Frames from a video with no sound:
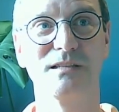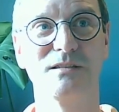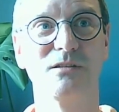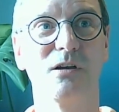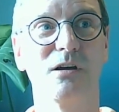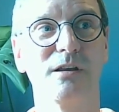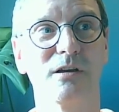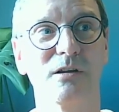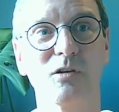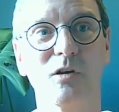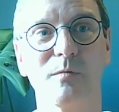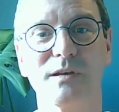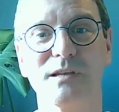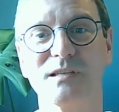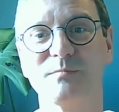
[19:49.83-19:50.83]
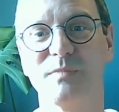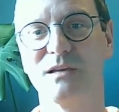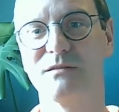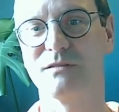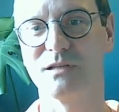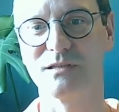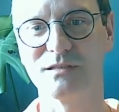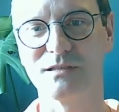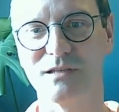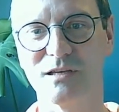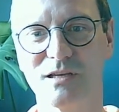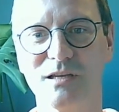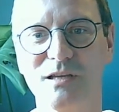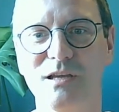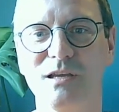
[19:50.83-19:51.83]
not an uncommon experience
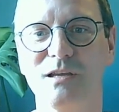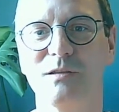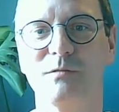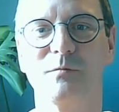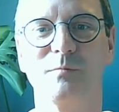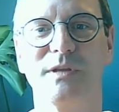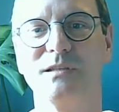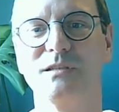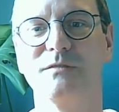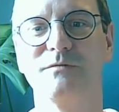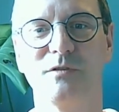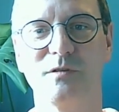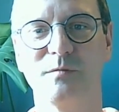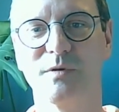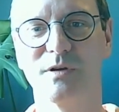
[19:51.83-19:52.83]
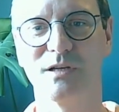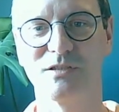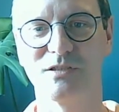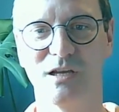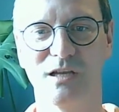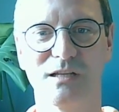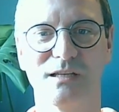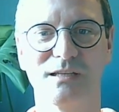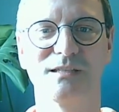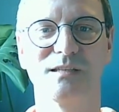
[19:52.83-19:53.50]
that you'd be interviewed by a journalist